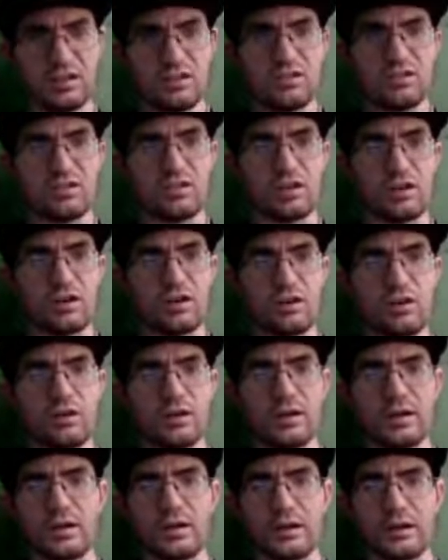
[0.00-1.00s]

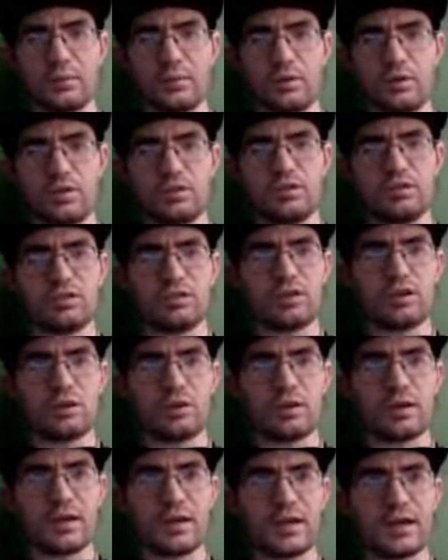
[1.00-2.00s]
So I'm going to
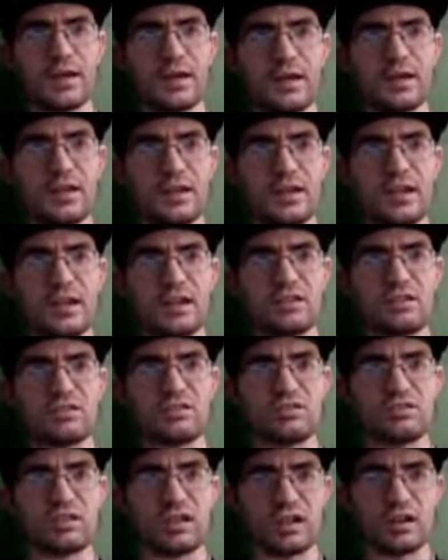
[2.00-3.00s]
go ahead and
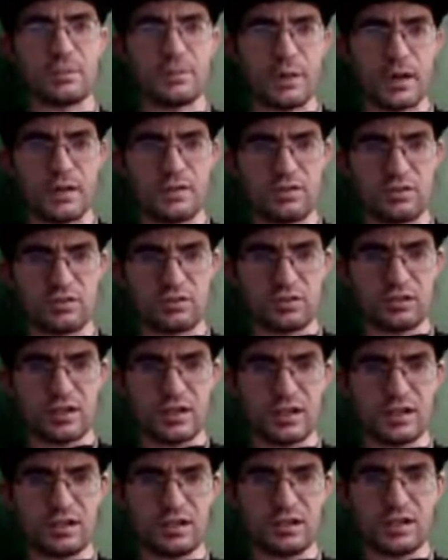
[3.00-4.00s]
share my
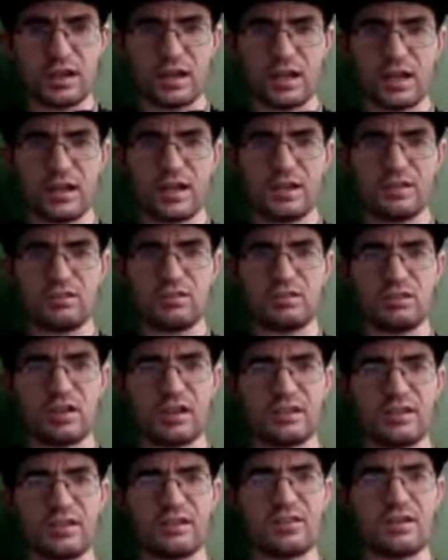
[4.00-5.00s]
screen and
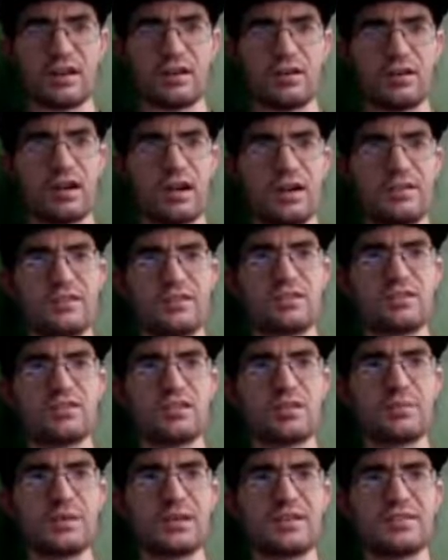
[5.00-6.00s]
check this out, guys. This is
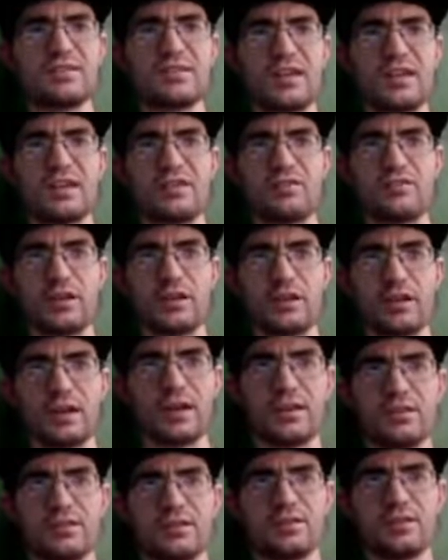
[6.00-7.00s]
going to be insane for you
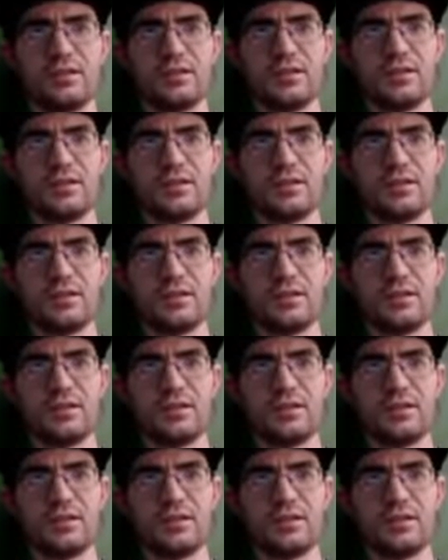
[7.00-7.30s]
guys.